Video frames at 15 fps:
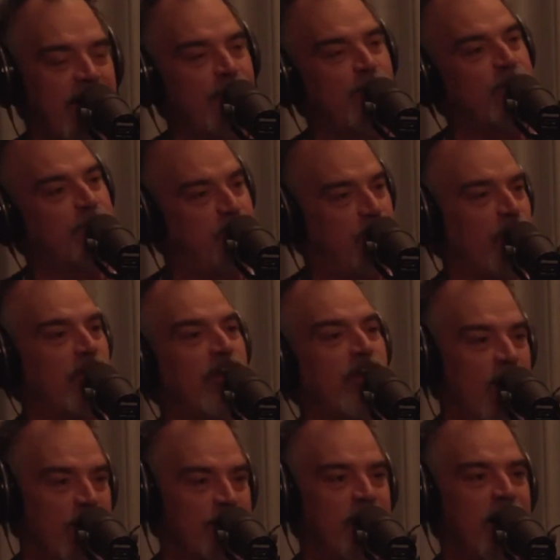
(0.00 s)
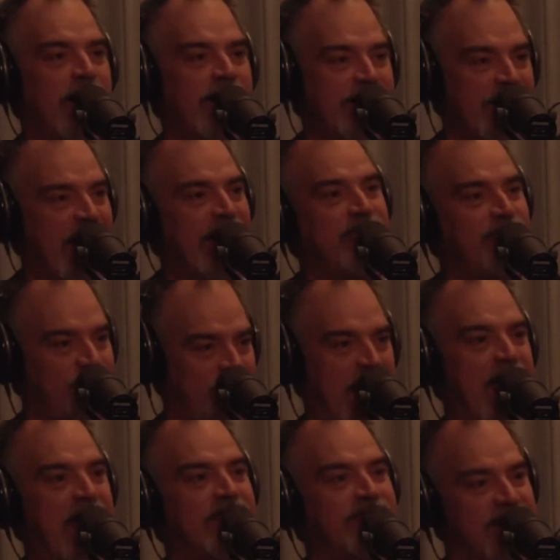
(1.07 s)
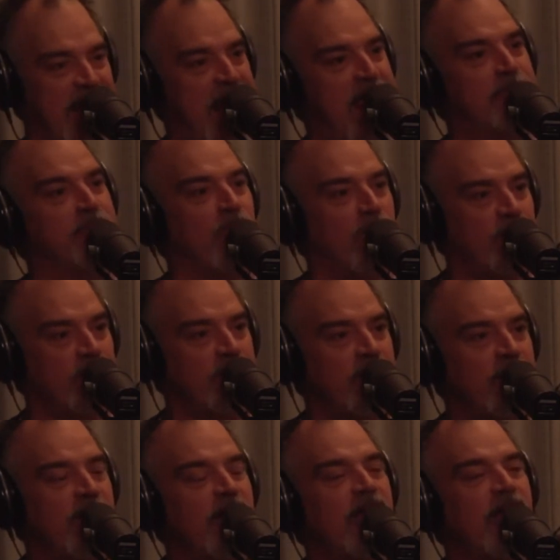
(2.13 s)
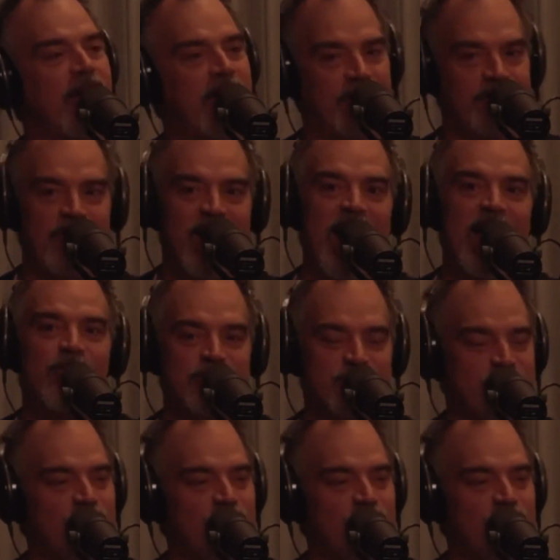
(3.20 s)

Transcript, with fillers: I would put it on my nightstand table. And if I was